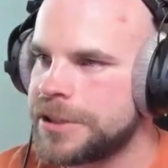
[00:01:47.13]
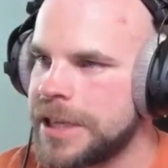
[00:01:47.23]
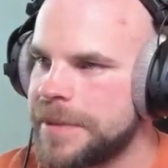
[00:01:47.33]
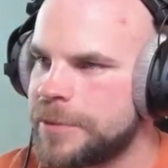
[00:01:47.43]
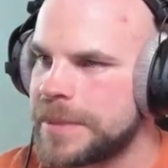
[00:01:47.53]

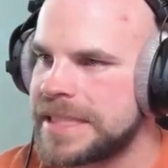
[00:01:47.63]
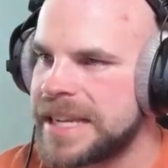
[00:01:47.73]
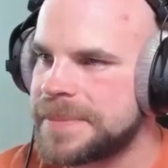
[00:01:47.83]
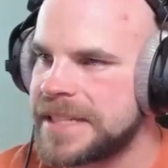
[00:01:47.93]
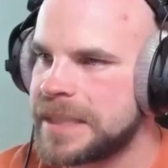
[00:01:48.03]
Champion from the
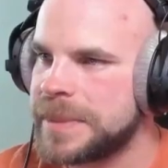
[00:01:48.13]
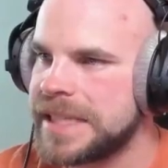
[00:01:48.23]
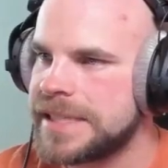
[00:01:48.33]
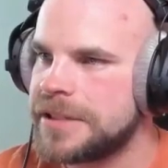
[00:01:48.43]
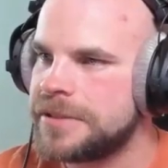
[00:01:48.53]
top side of the
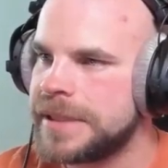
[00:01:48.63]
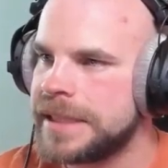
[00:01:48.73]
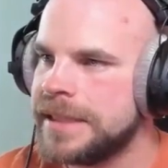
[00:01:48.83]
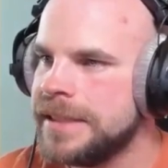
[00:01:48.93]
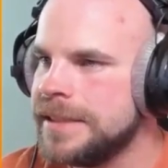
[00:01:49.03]
base
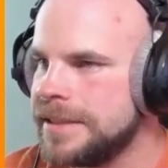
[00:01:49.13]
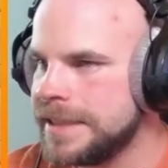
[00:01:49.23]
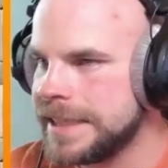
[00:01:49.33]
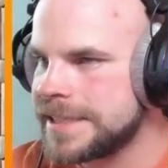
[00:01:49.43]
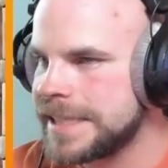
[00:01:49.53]
going
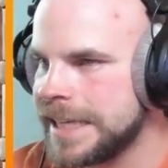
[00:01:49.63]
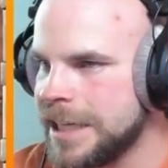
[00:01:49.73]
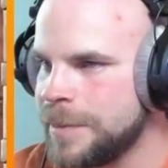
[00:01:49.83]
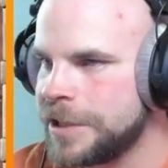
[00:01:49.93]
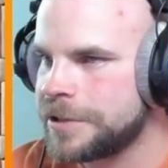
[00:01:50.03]
against the
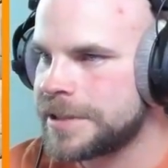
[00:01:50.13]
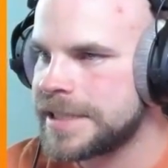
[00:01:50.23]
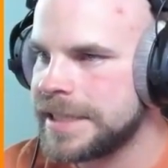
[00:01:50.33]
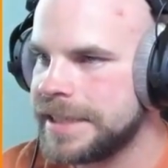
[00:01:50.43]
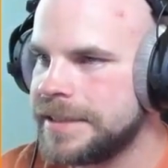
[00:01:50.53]
enemy
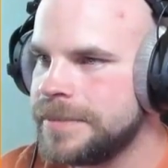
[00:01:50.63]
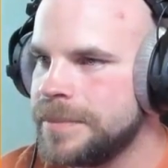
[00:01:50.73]
RC.